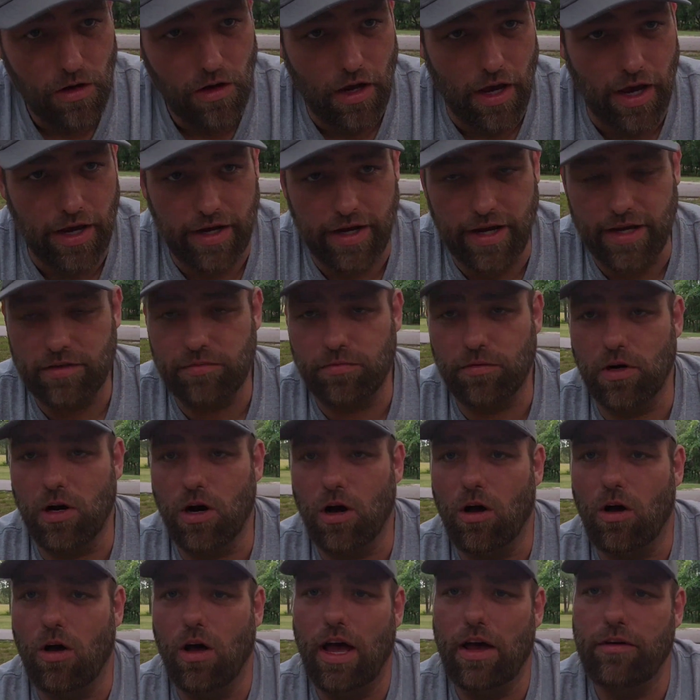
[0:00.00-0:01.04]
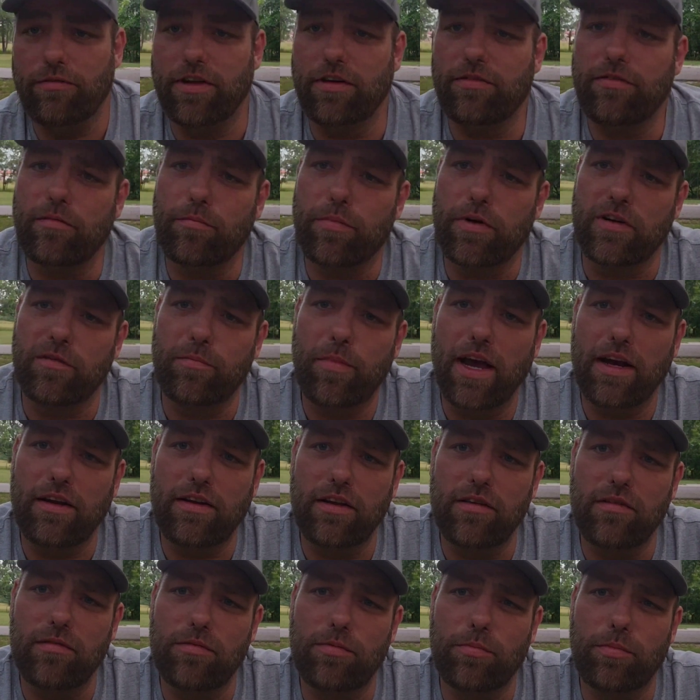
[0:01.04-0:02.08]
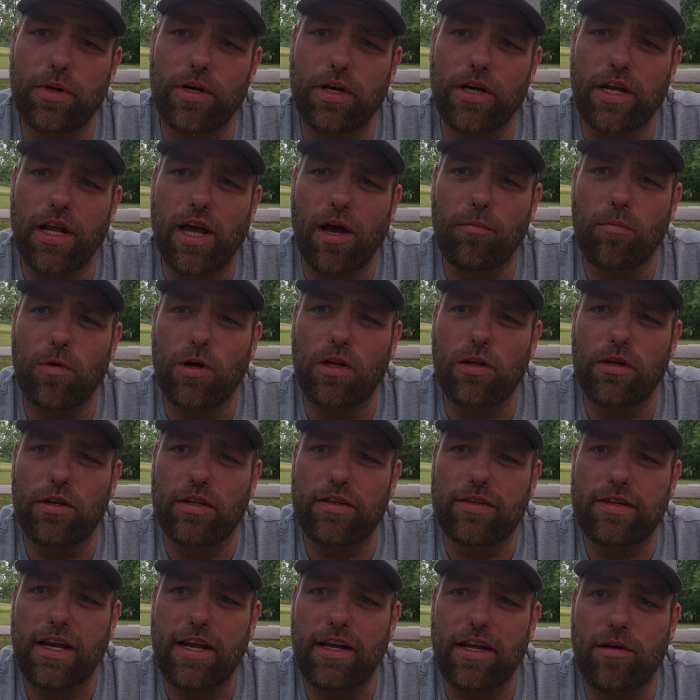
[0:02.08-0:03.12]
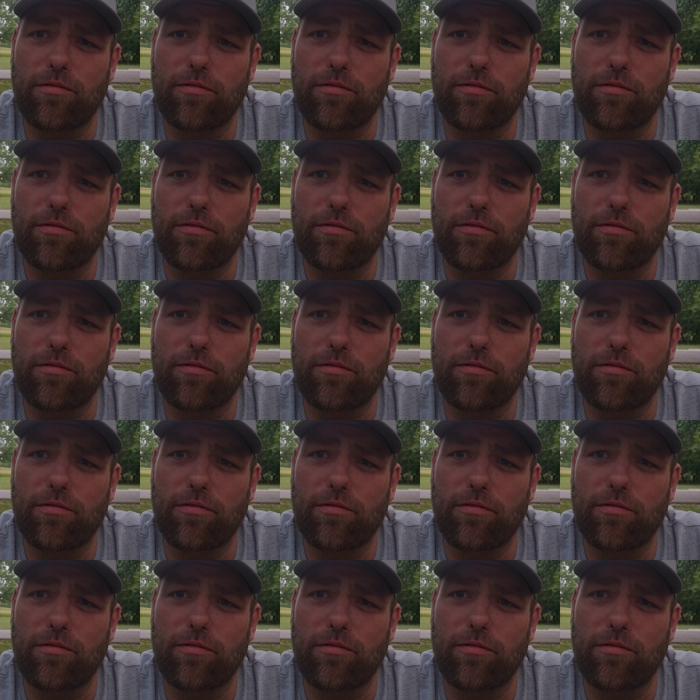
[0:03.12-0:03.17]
I guess we all have different perspectives, but I'm willing to stand